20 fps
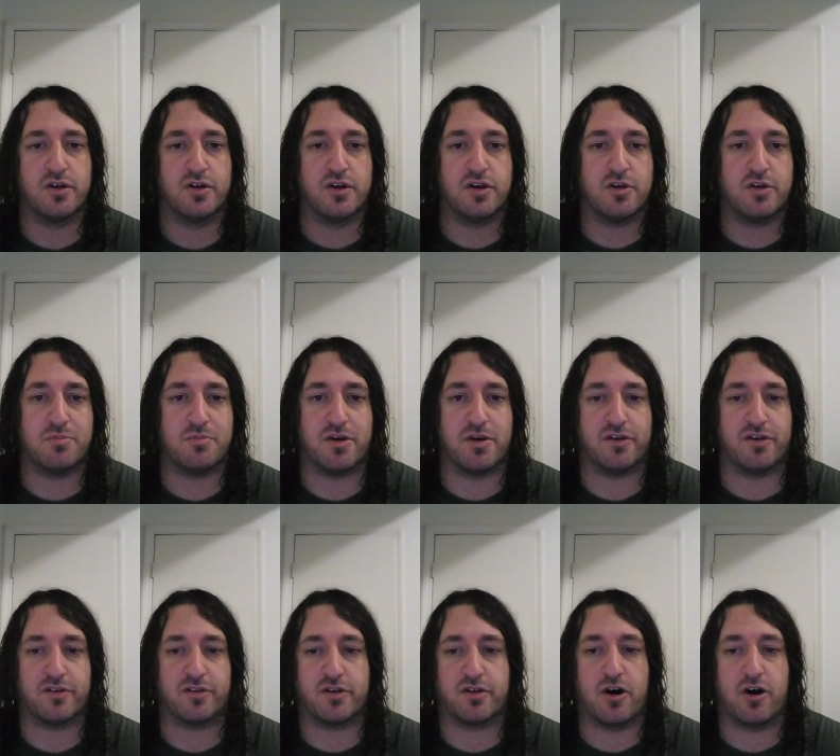my
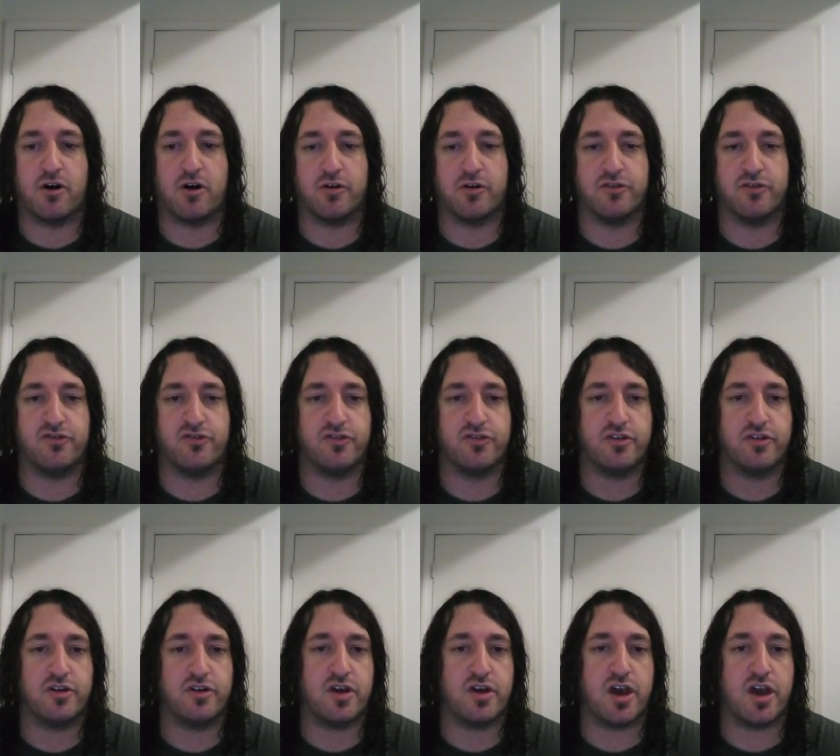college,
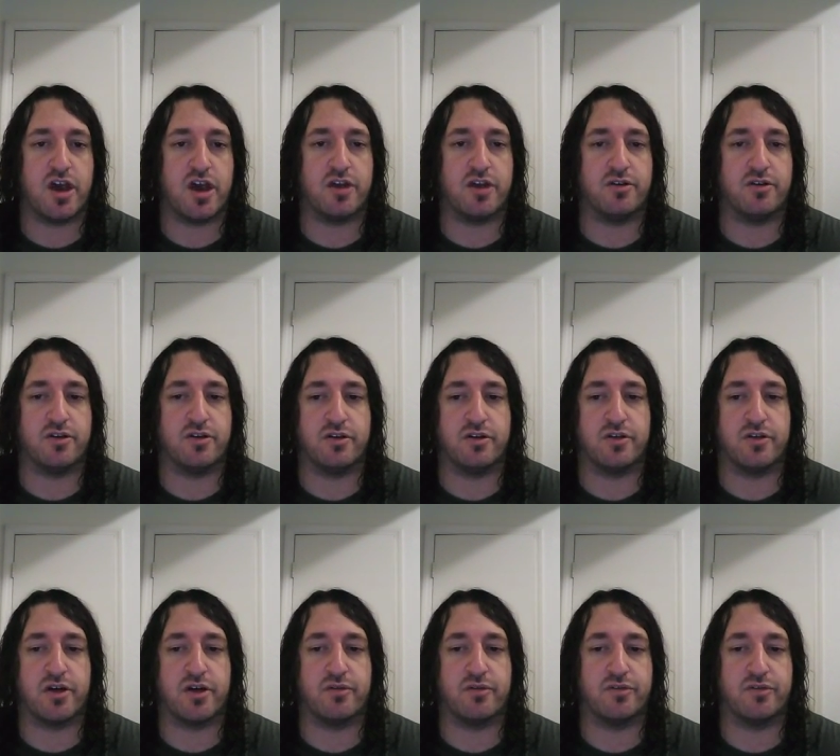and
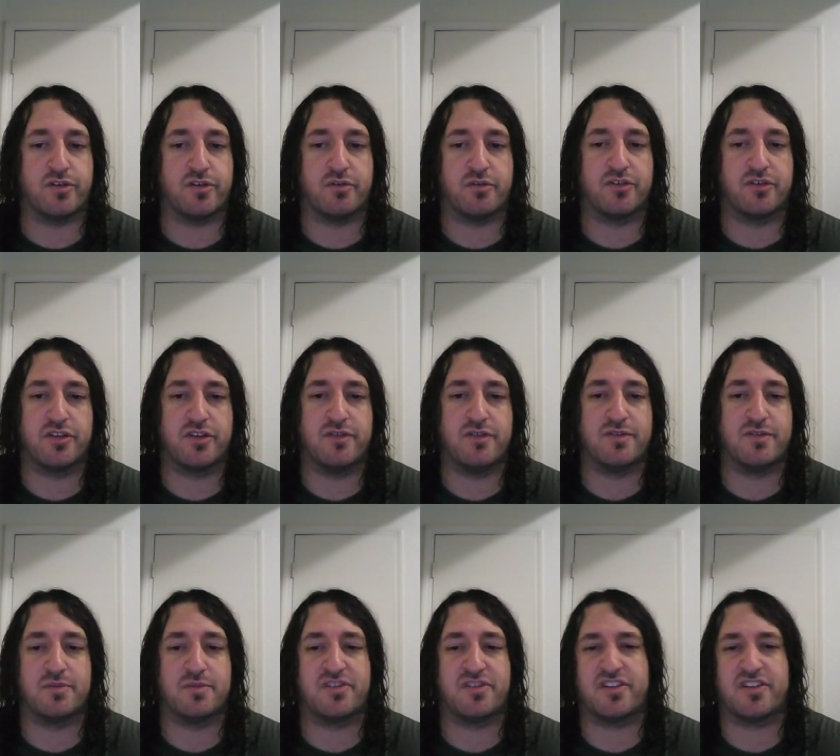I wasn't even
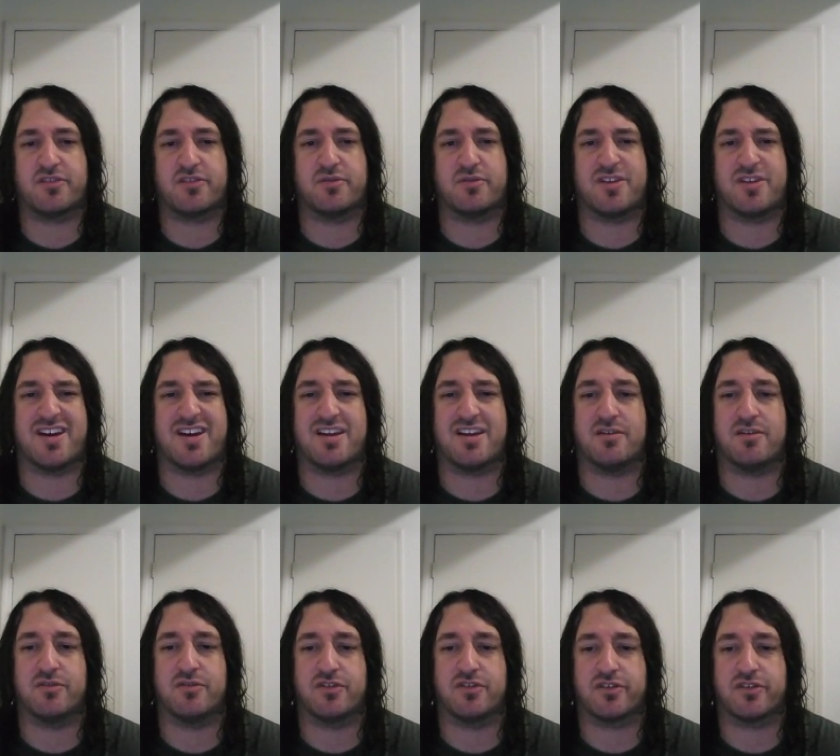obsessed with that. I
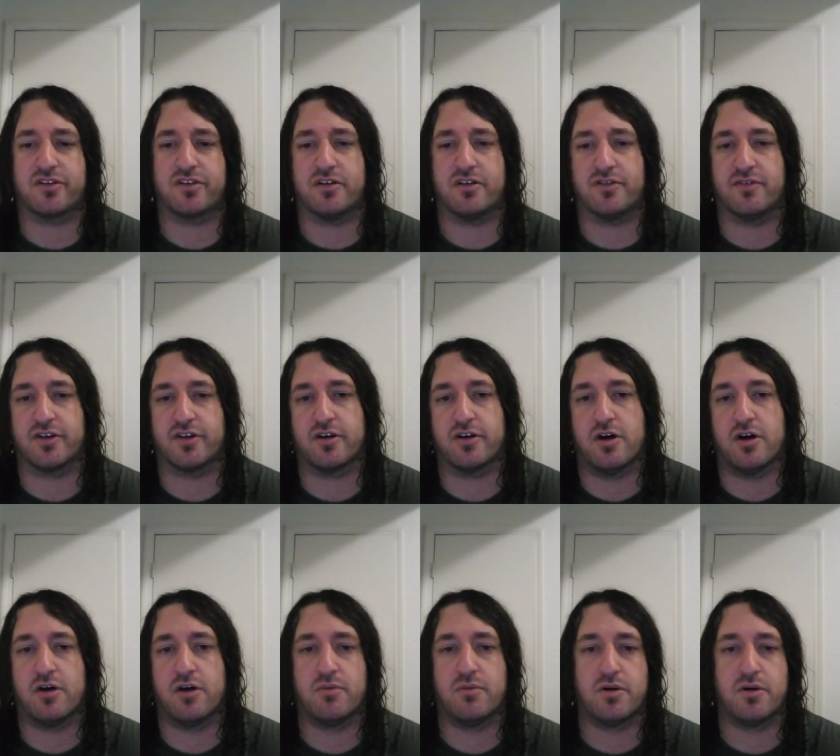was just kind of like,
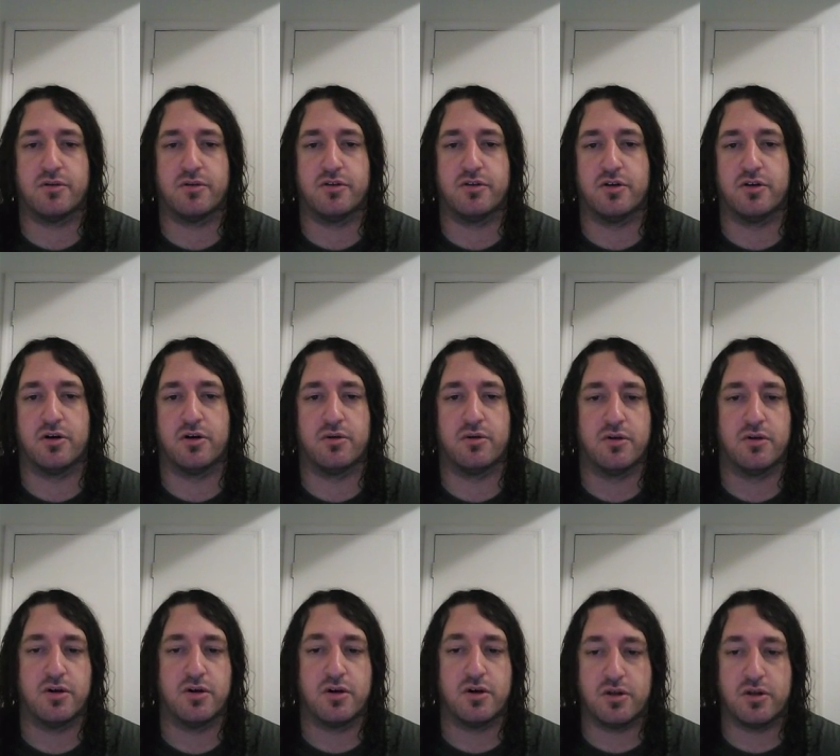oh well,
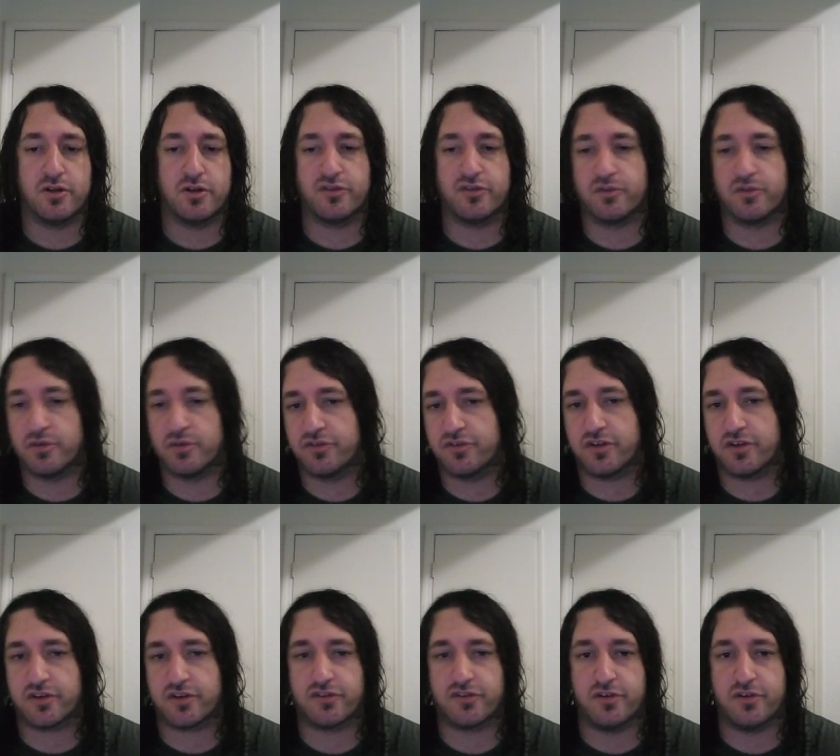there's always
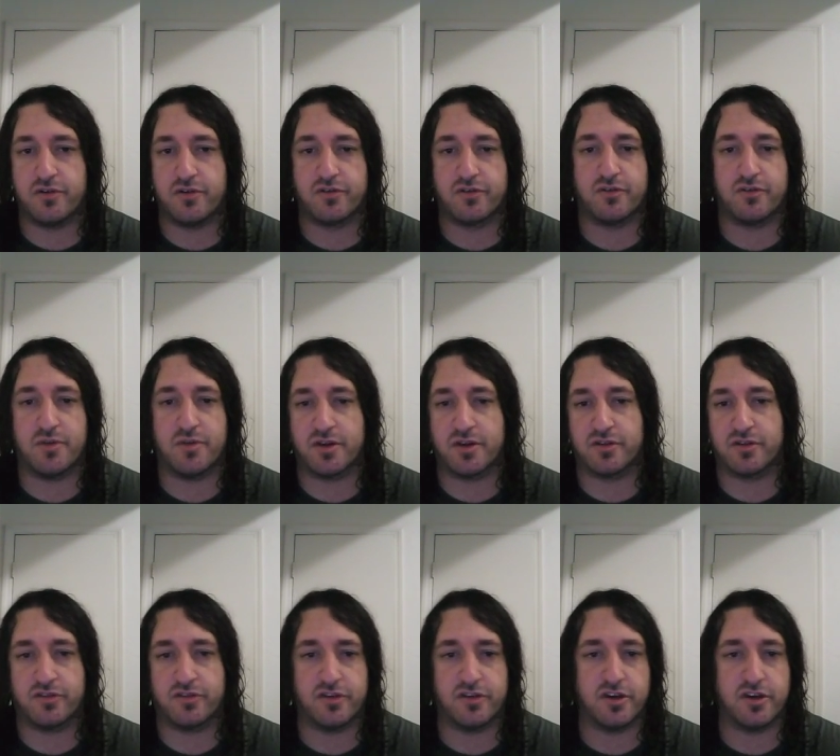next year to make the
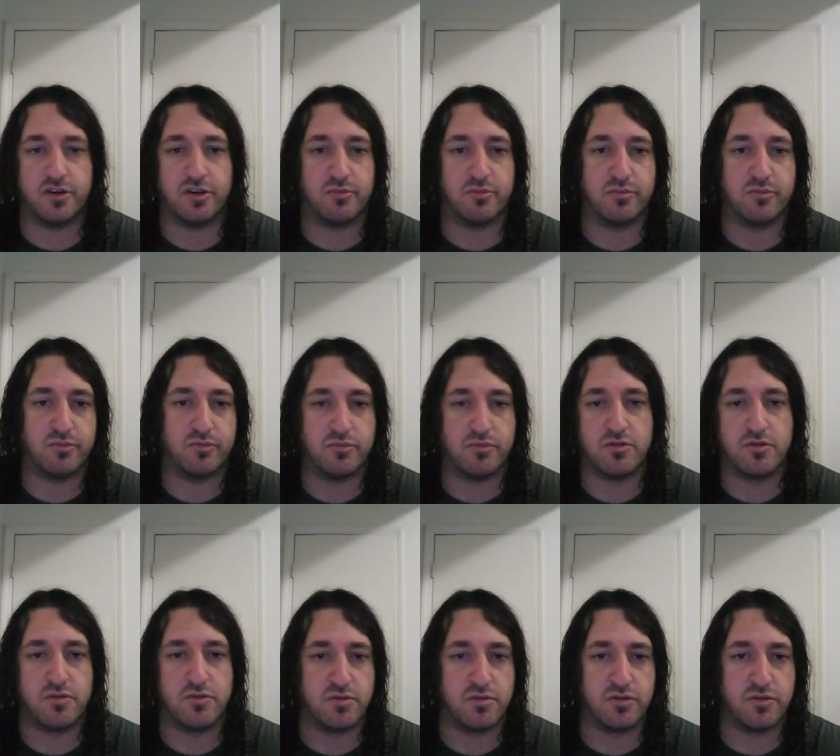team.
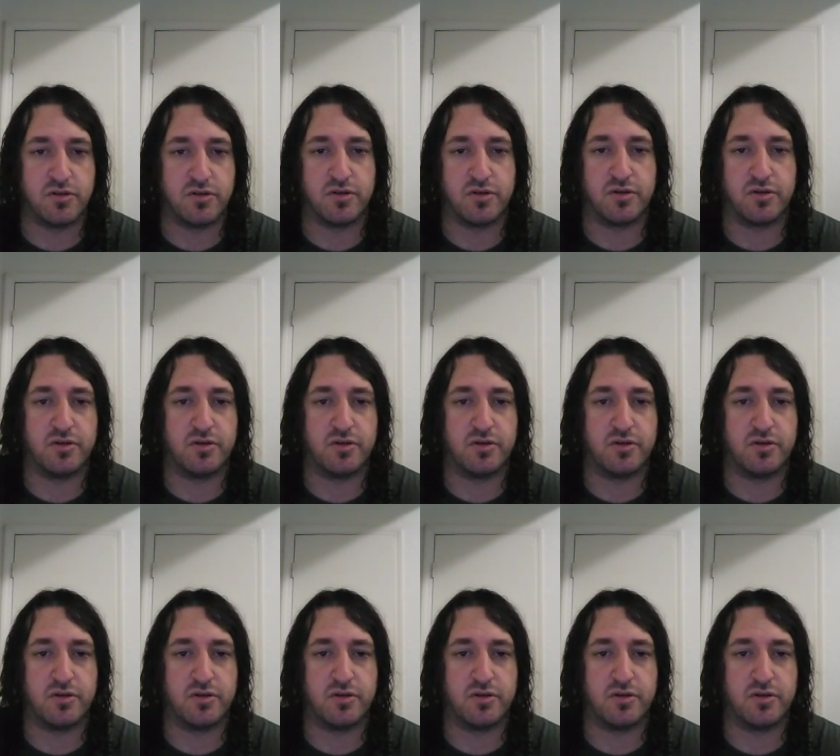I